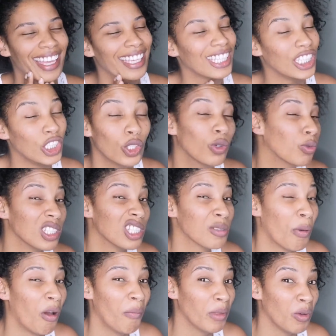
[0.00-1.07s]
you would
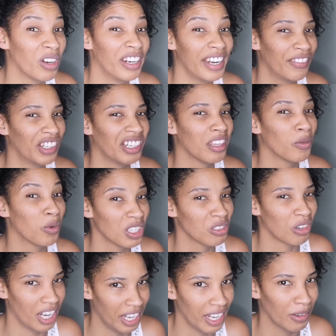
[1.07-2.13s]
spot me wherever he was
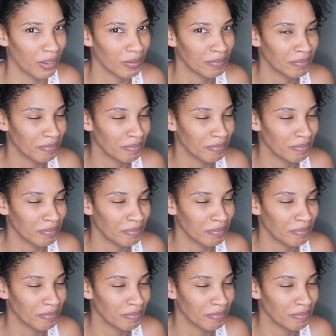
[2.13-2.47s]
right now.